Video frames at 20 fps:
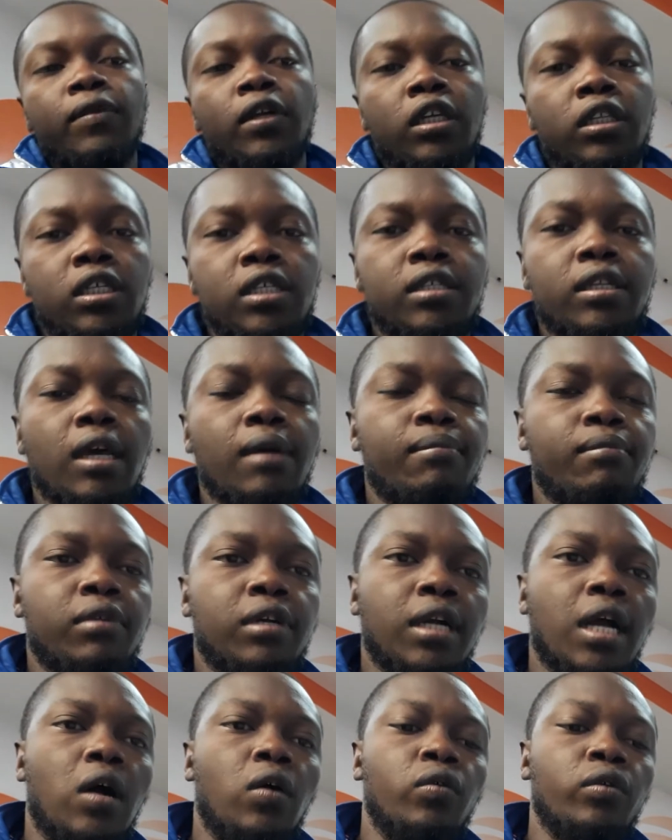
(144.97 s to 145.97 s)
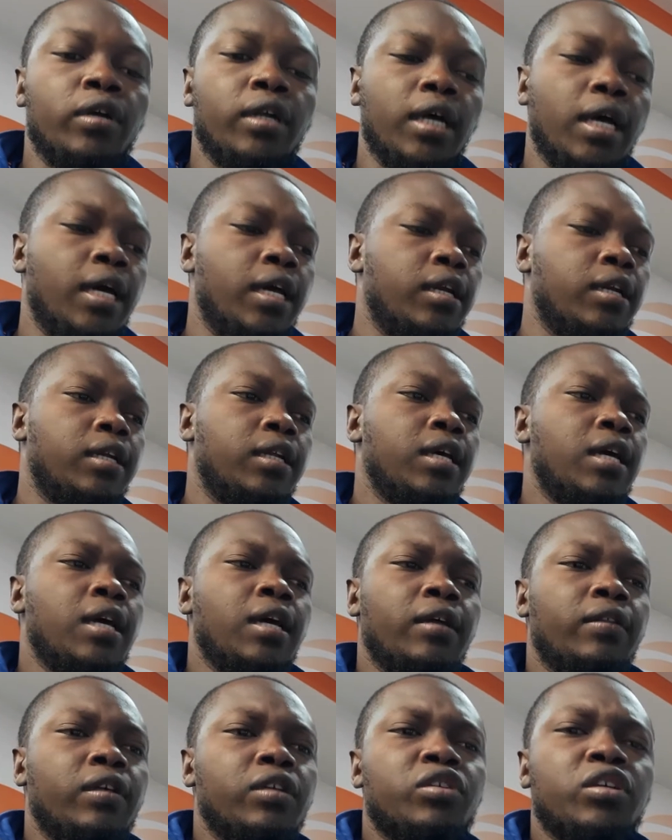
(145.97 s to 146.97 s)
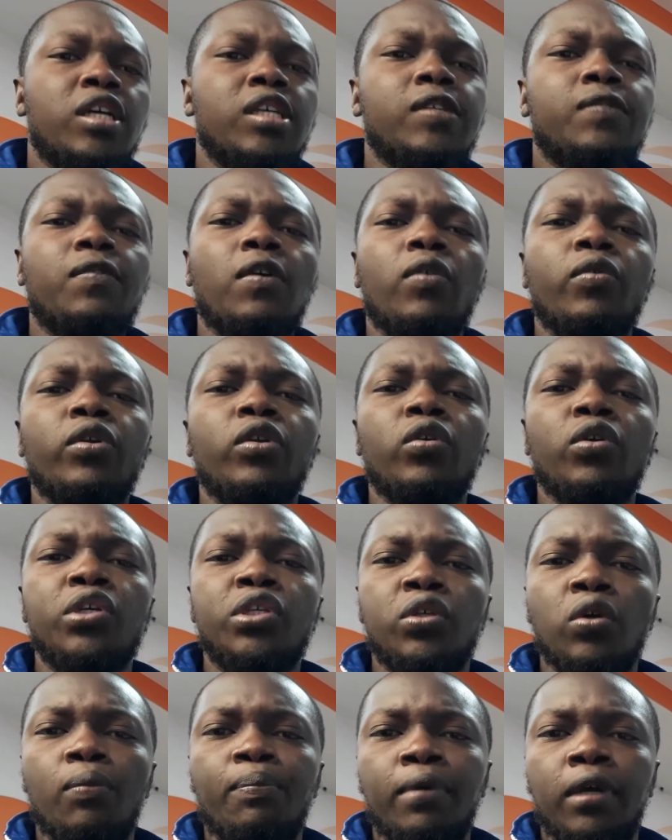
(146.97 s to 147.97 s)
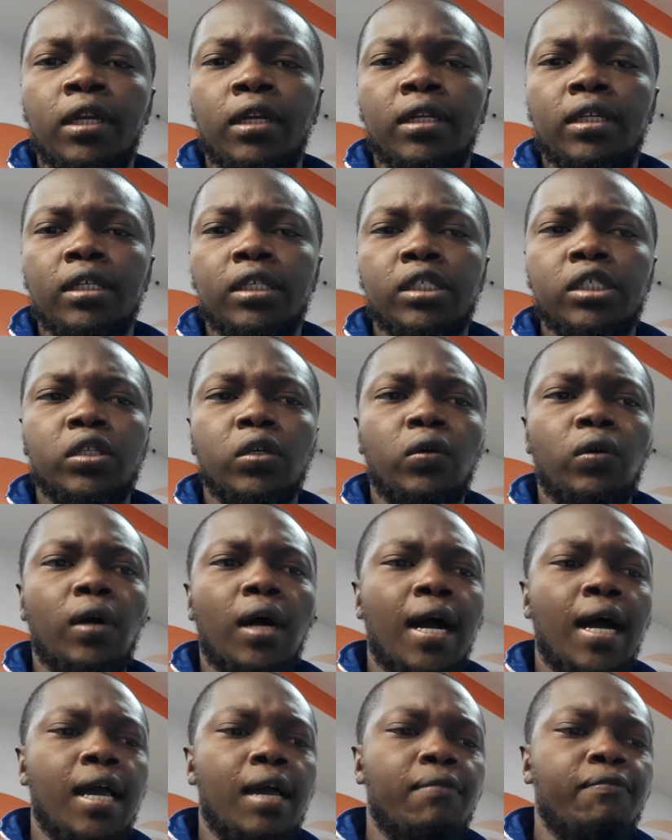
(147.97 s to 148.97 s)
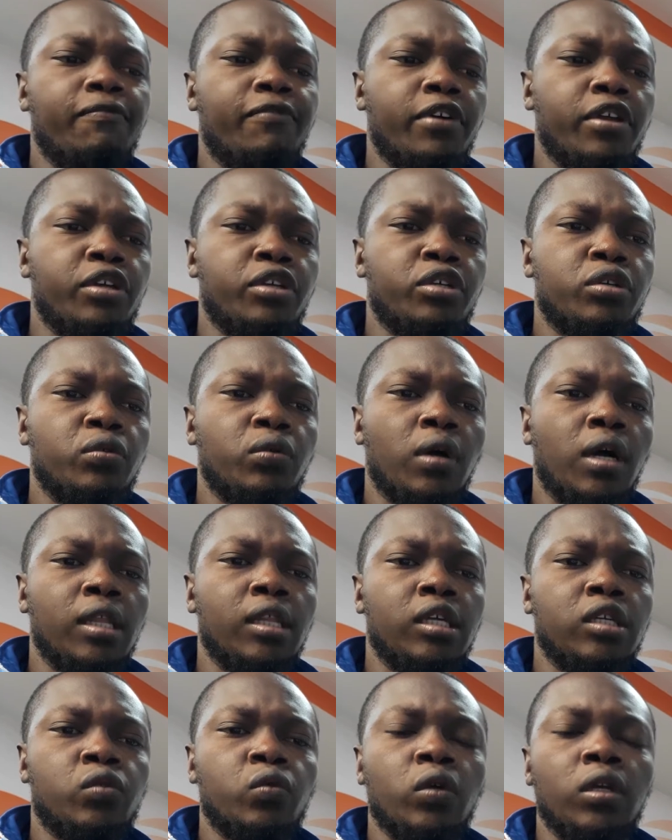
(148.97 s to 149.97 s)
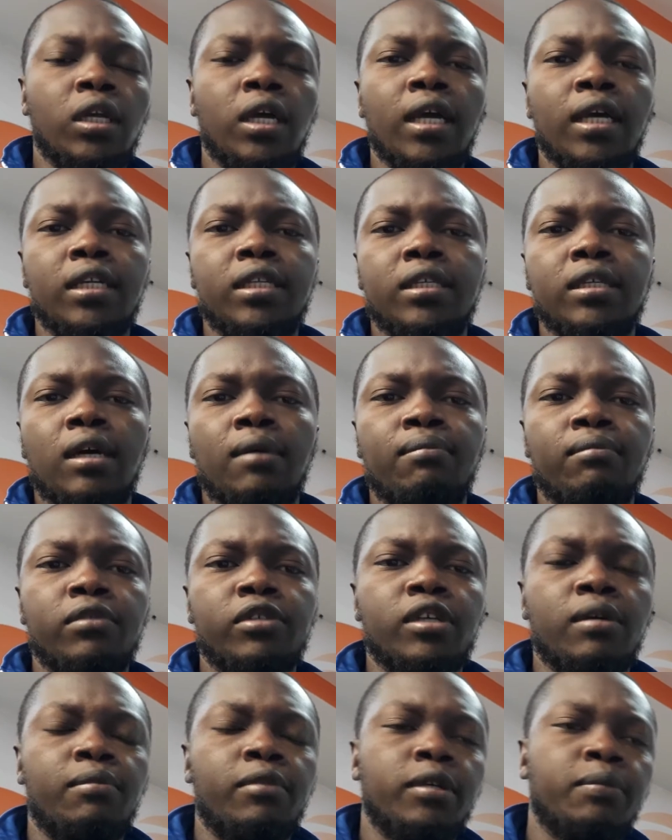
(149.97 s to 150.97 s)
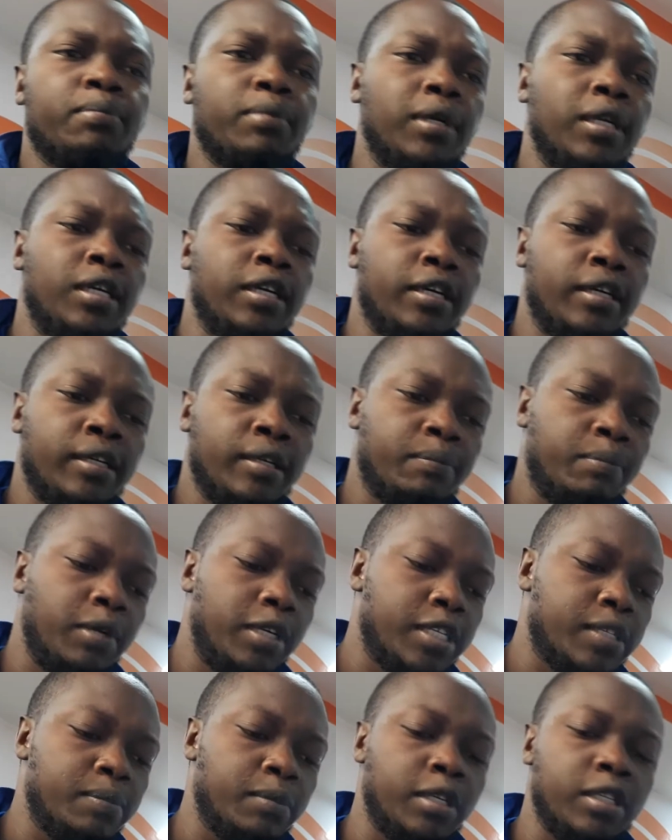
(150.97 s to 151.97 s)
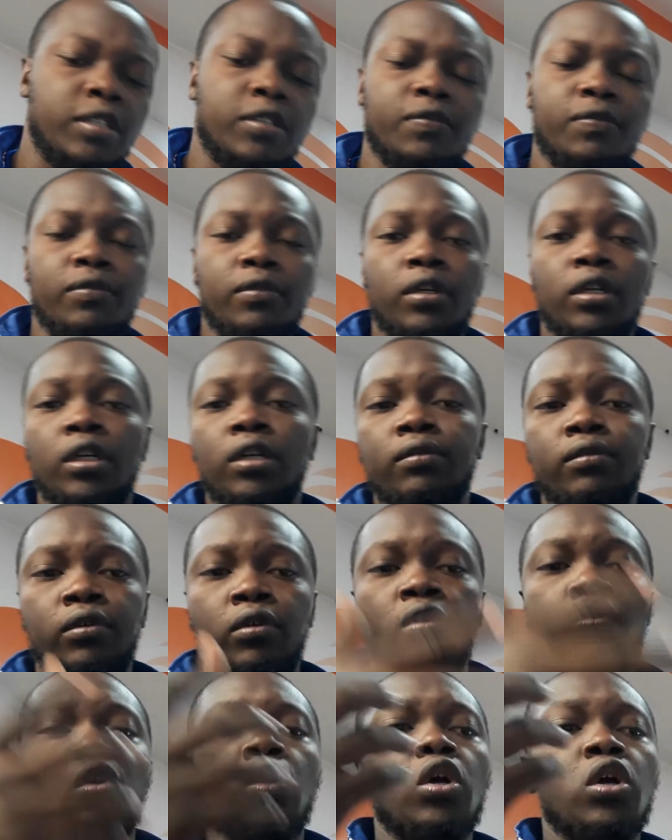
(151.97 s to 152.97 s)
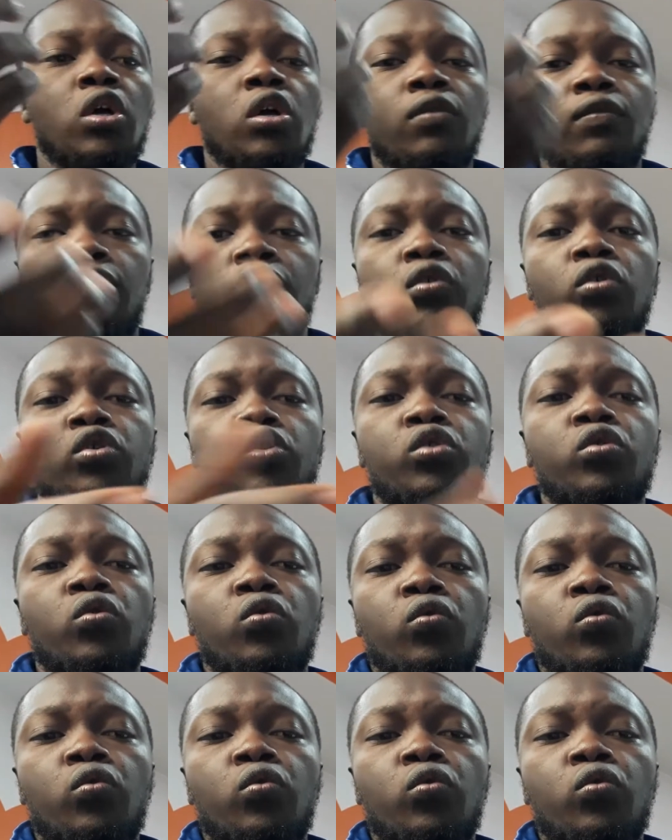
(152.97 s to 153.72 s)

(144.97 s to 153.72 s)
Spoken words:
this time round, and the transfer window is open. So I am very sure that we'll get some replacements. For those